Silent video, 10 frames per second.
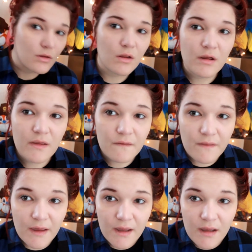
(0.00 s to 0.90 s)
Look at
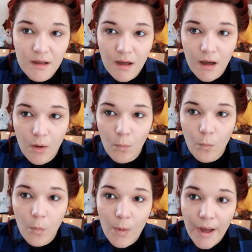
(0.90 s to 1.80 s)
that!
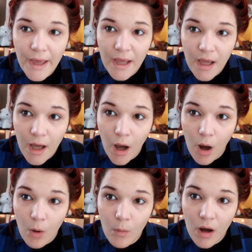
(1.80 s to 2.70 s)

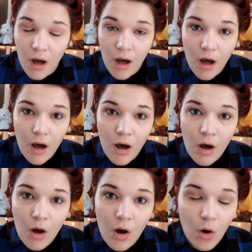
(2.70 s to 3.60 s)
Wow!
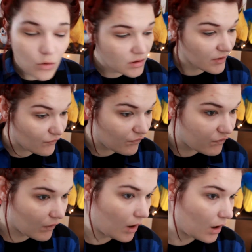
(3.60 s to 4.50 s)
Holy
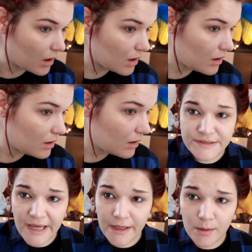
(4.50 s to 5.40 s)
fuck.
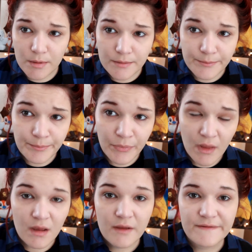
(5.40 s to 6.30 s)
Damn.
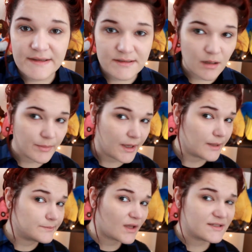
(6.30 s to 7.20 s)
That's not bad.